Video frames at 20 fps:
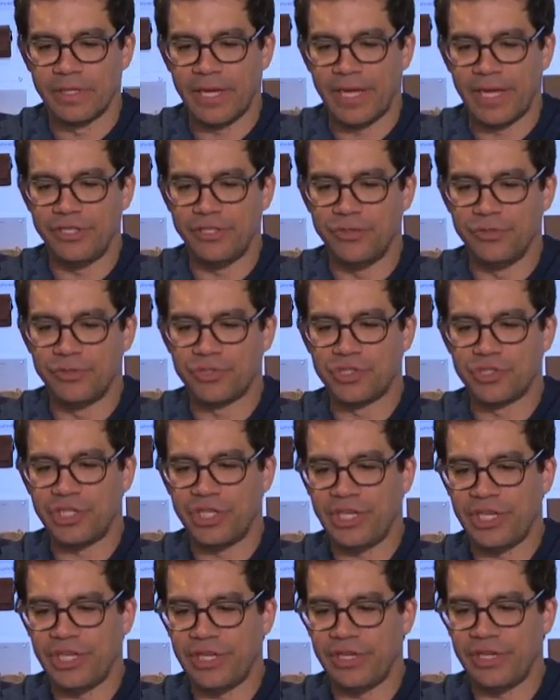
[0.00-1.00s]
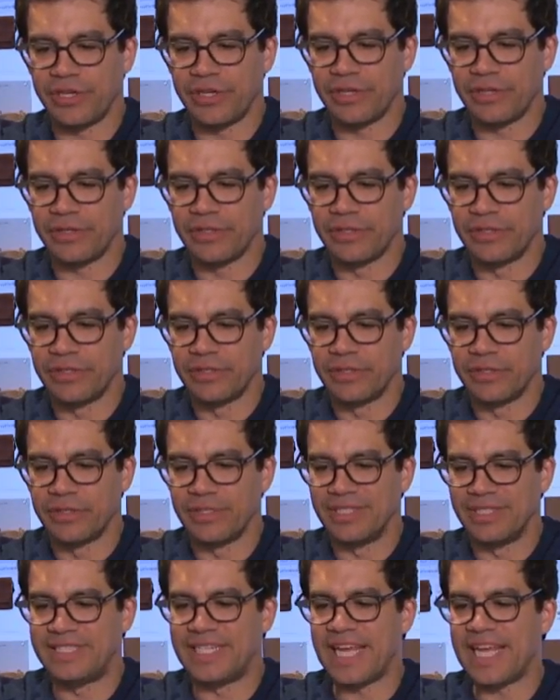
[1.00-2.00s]
and you see
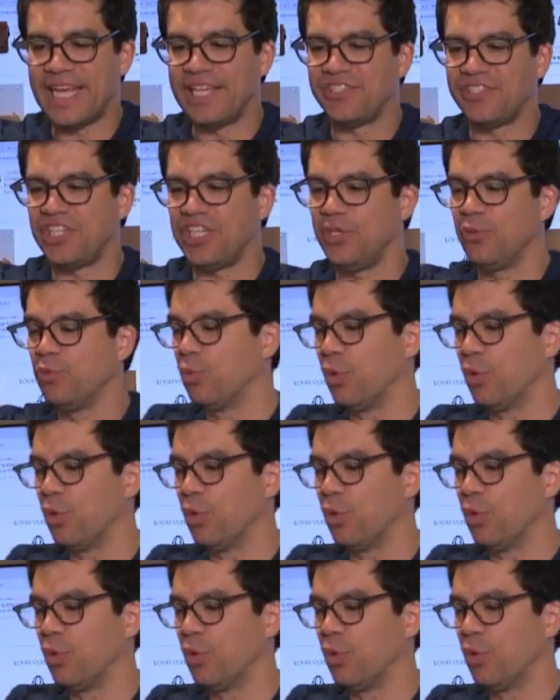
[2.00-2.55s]
Daisy